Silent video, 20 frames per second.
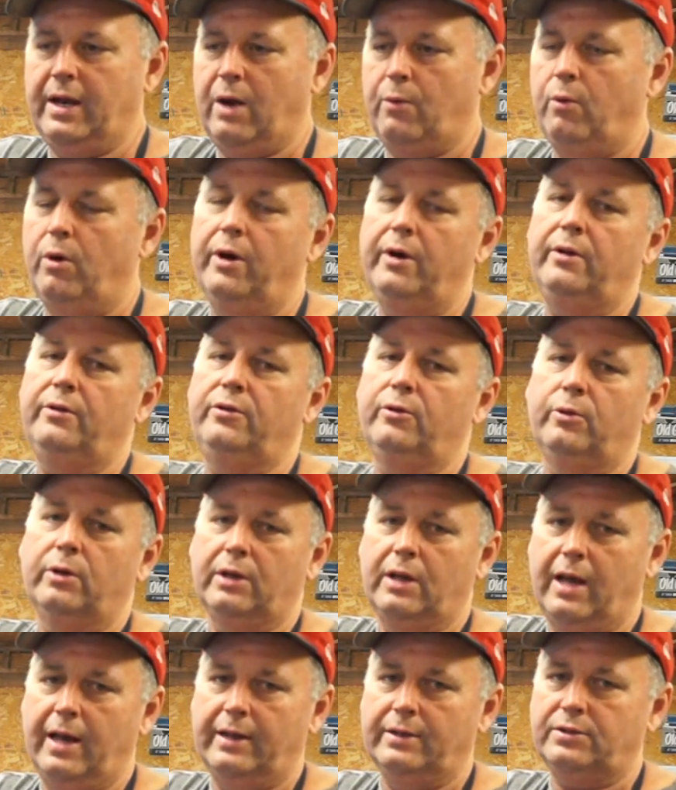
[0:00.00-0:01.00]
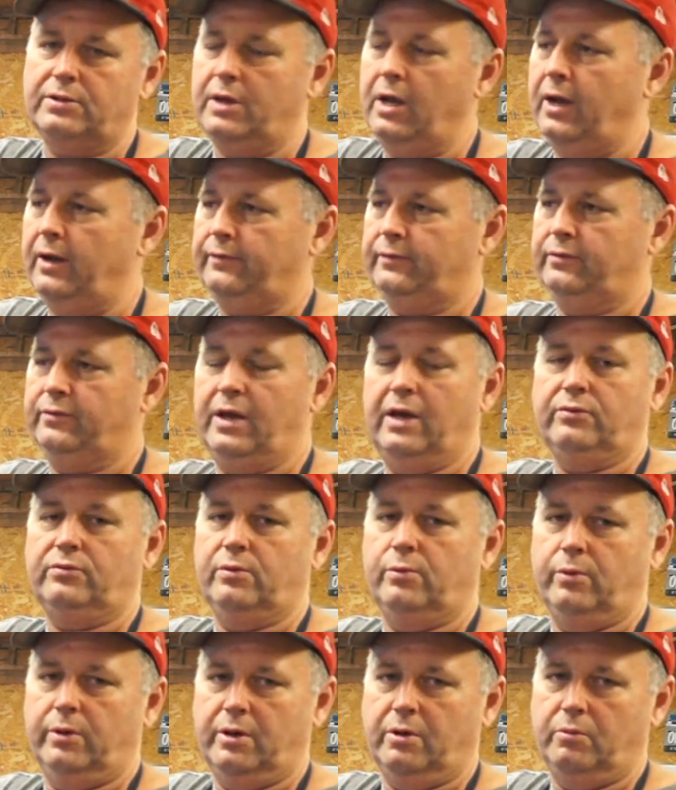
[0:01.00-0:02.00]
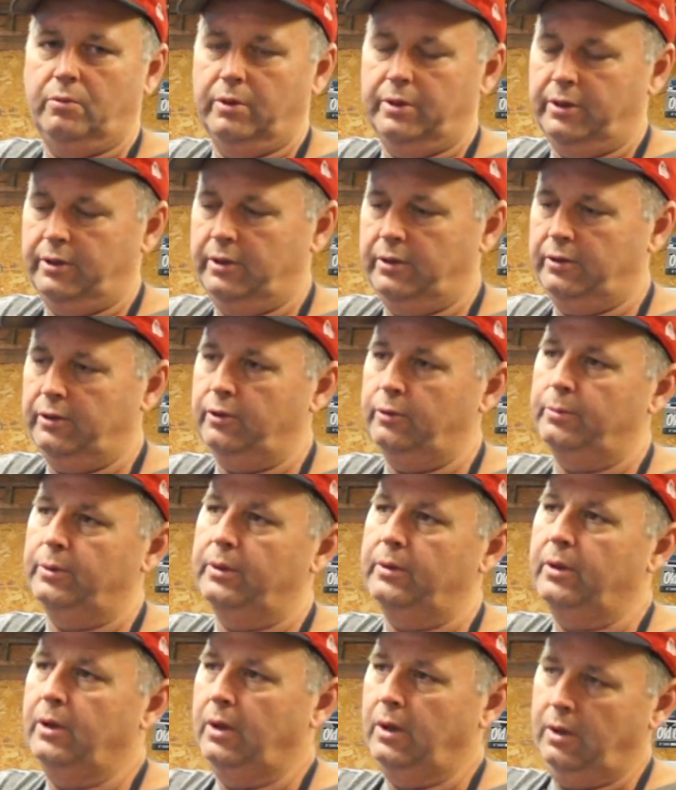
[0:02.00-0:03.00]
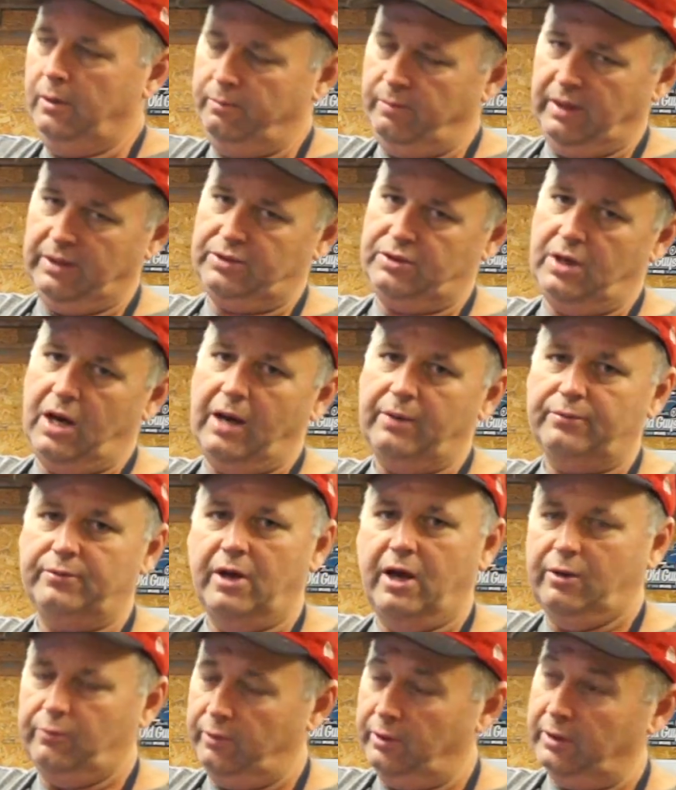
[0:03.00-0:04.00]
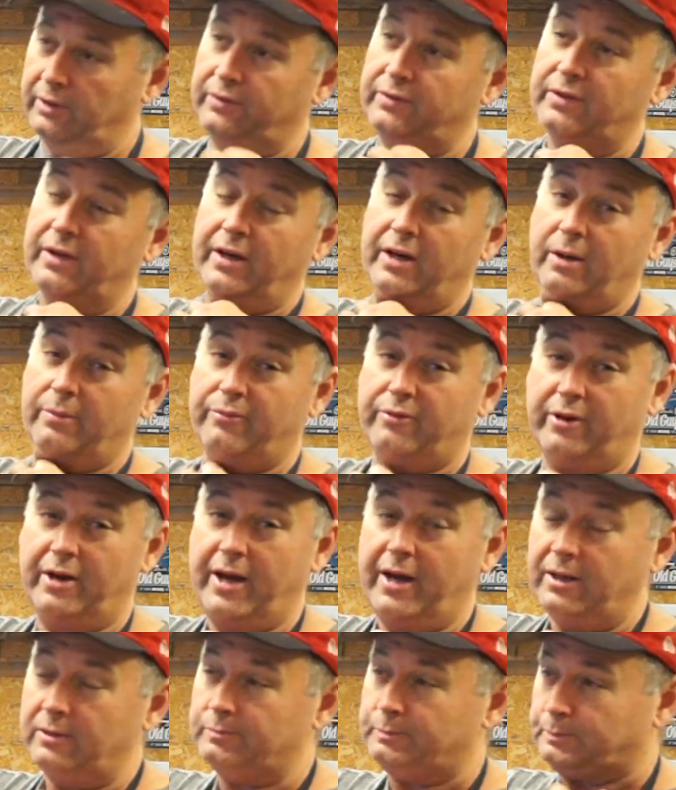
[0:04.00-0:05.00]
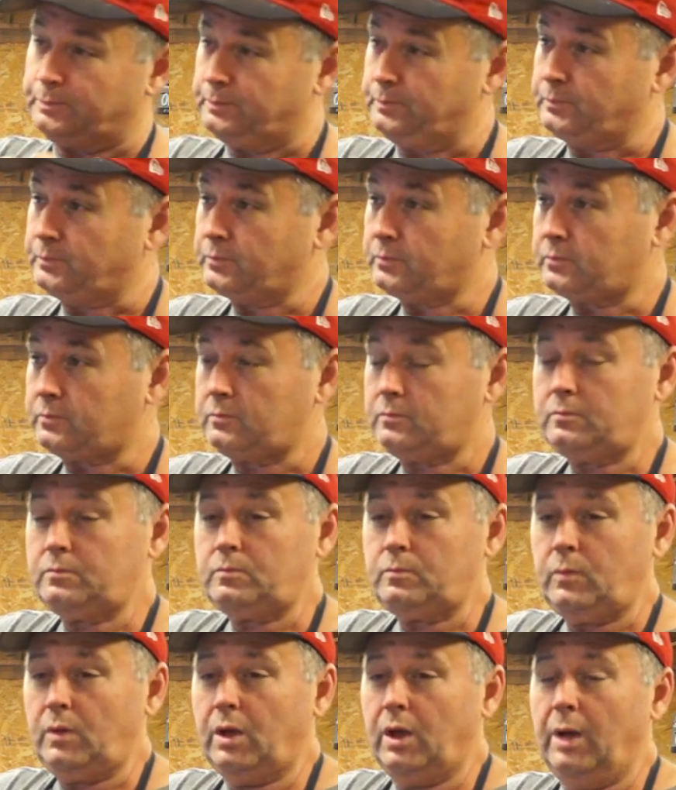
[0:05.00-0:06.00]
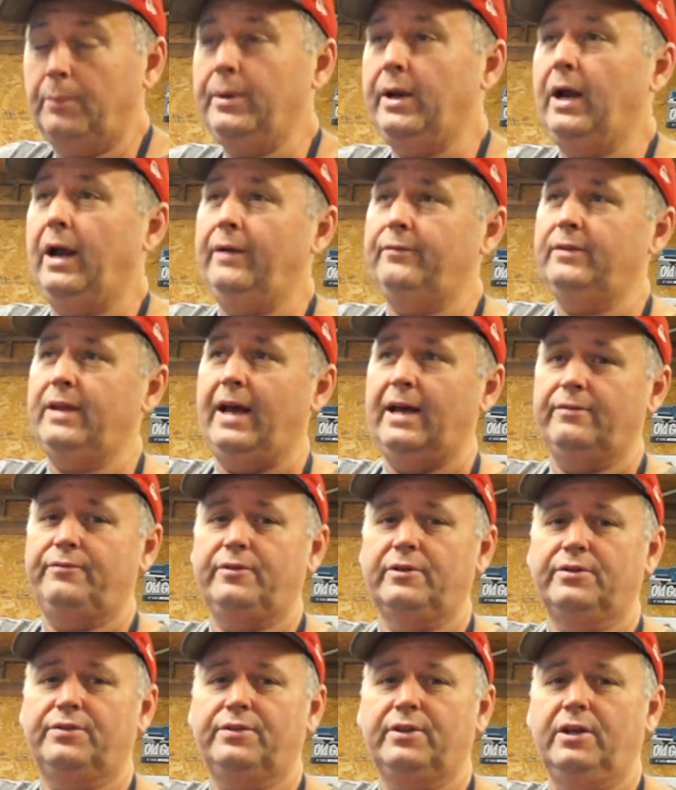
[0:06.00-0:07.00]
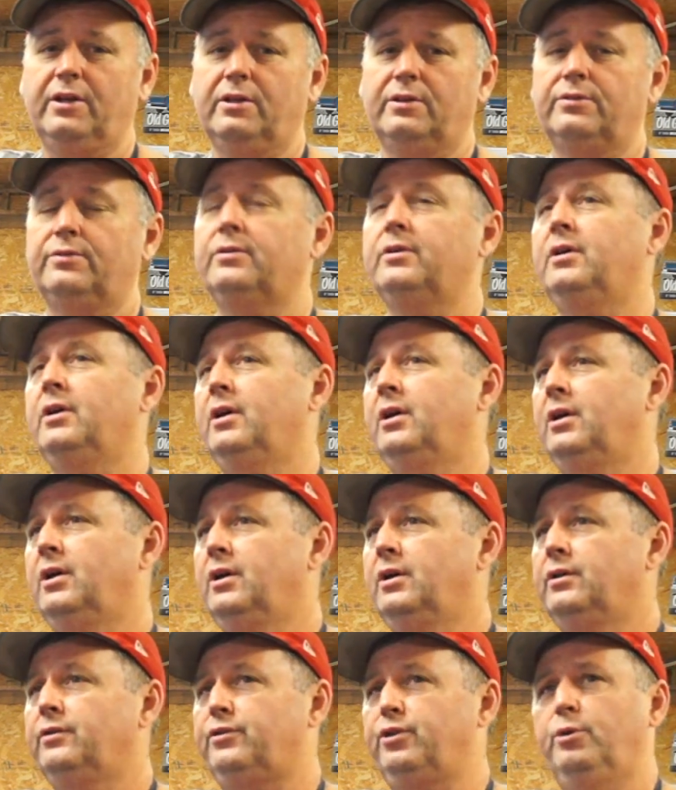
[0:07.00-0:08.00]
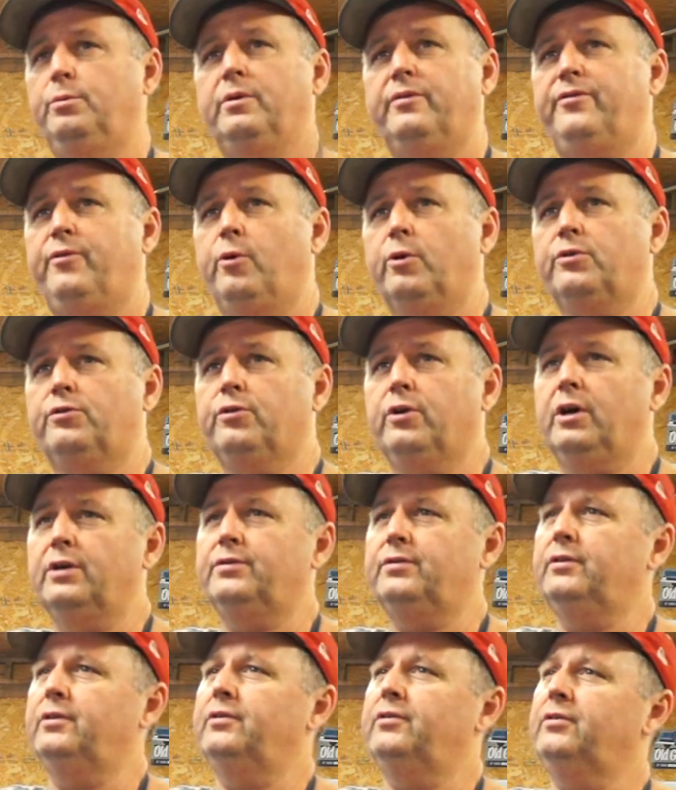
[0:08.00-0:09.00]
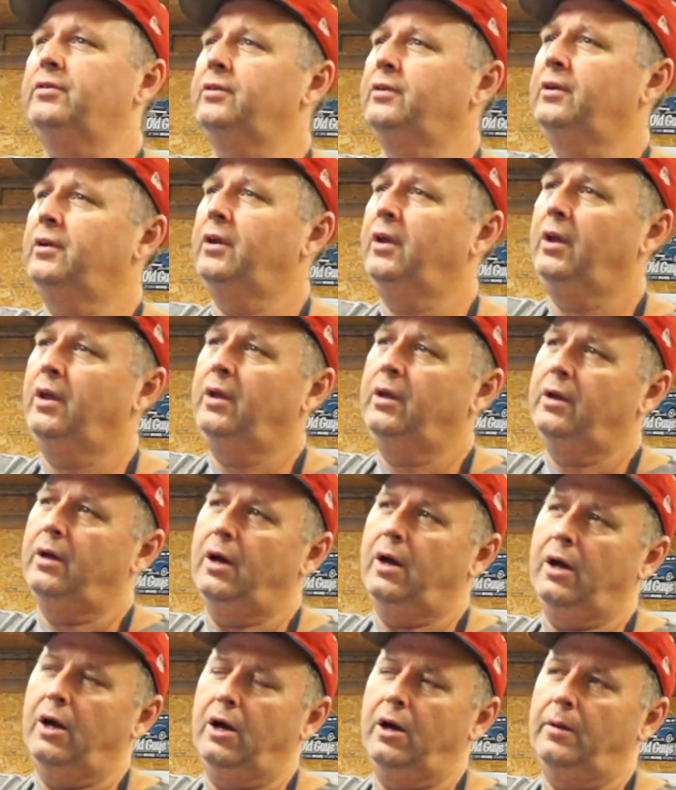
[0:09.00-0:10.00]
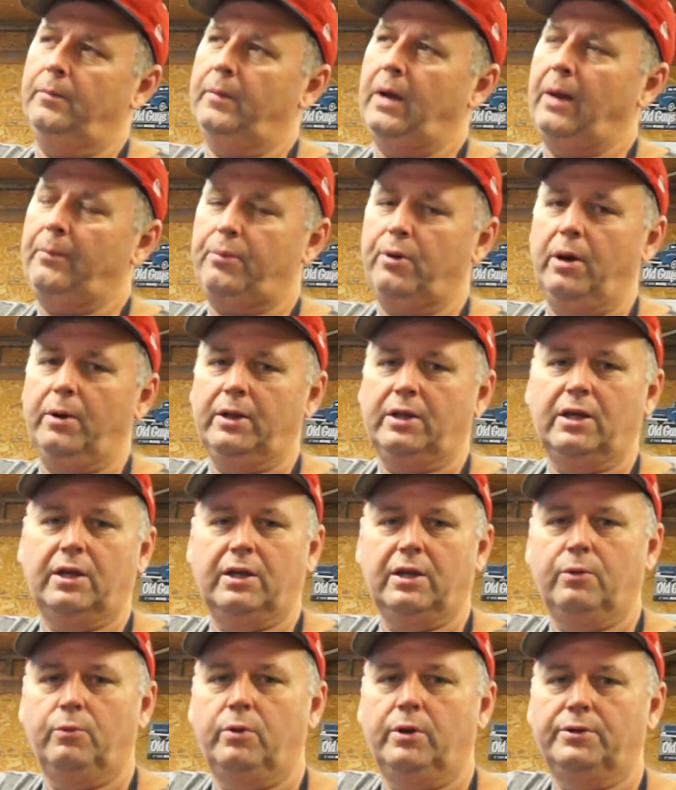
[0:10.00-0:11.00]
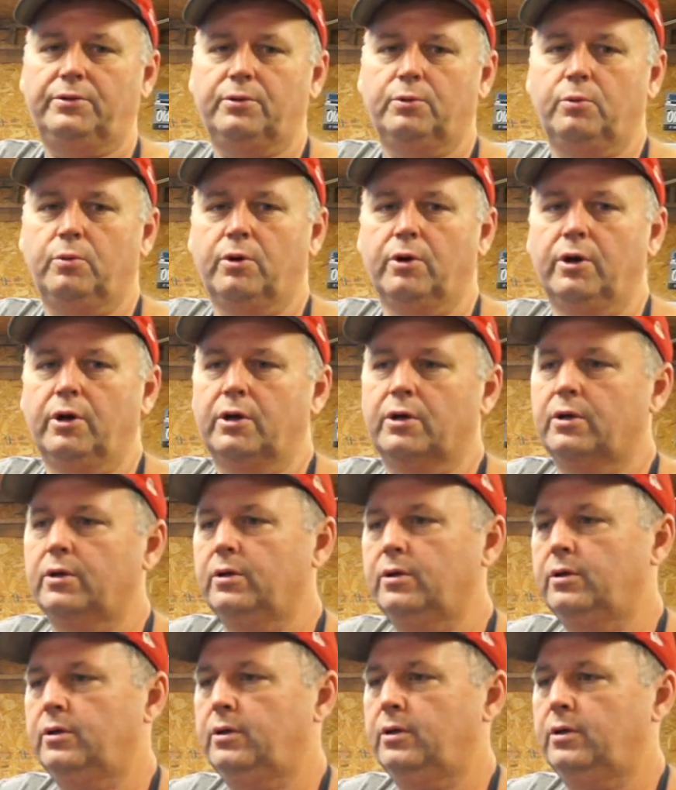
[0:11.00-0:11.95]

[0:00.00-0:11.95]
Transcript: I wanted to do a line shaft, is actually what I wanted to do, but my shop's not really set up for that. I mean, I have 9 foot ceilings, 2x4 trusses. I probably could get one to work.